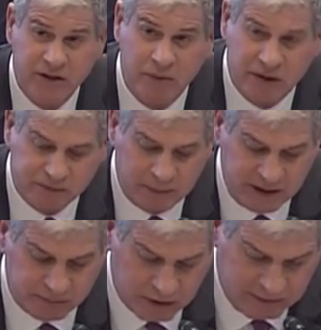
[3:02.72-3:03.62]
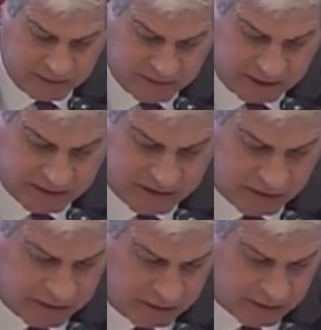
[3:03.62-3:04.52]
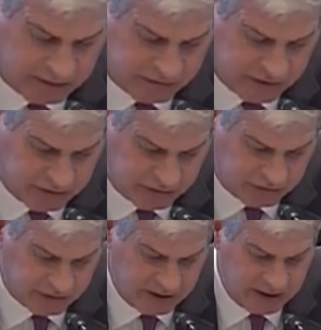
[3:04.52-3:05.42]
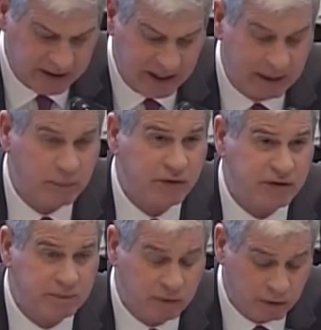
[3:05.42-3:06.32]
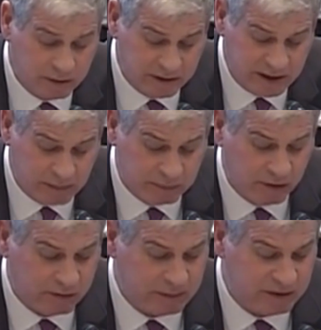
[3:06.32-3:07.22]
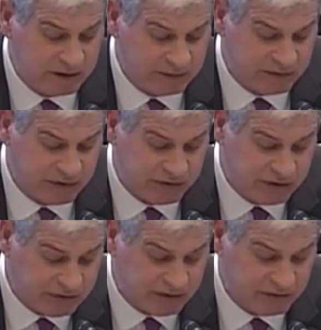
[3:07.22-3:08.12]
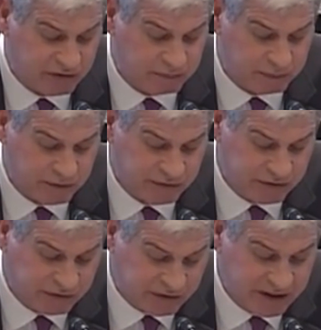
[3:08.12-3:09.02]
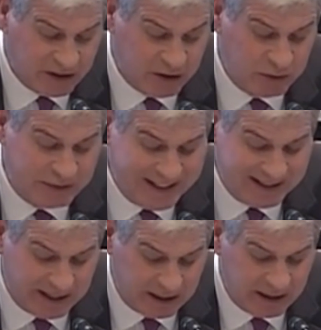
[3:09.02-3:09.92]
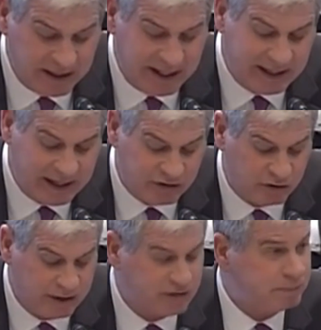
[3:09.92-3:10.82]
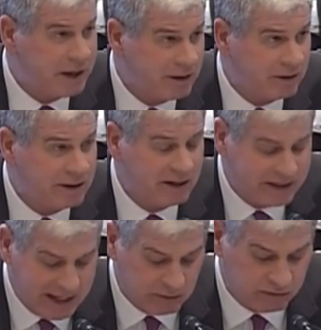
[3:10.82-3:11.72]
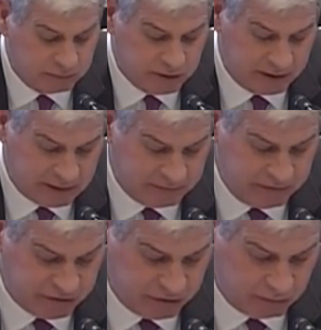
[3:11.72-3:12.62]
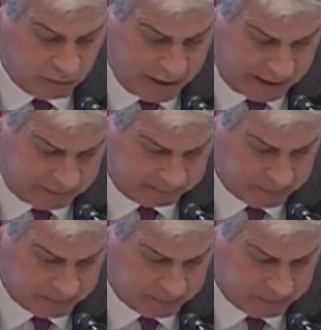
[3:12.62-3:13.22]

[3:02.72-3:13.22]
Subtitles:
U.S.-based private voluntary organizations. And most importantly, the program delivers assistance to persons who need it in a transparent, accountable, and efficient way.